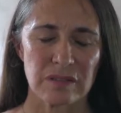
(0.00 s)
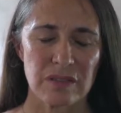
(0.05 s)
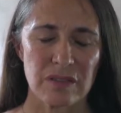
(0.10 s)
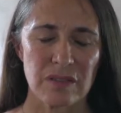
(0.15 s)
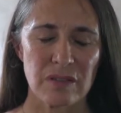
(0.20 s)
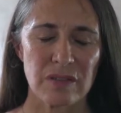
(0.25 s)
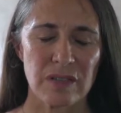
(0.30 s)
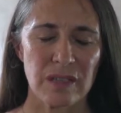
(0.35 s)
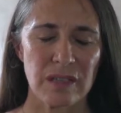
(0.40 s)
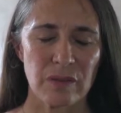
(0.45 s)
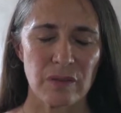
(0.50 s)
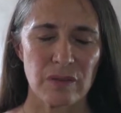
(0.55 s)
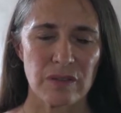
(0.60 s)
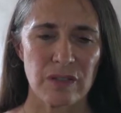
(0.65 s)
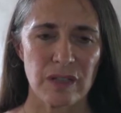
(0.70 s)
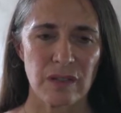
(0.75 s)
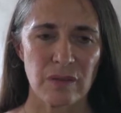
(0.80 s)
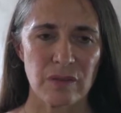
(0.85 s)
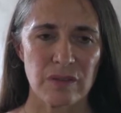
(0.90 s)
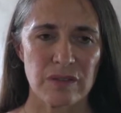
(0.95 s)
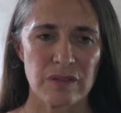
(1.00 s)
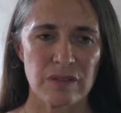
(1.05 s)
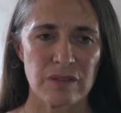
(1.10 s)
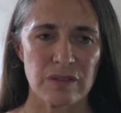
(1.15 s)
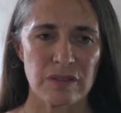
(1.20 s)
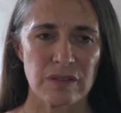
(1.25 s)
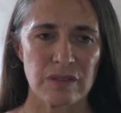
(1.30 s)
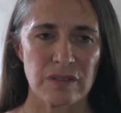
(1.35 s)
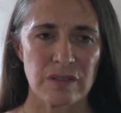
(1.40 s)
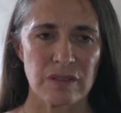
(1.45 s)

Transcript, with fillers: So then I, I was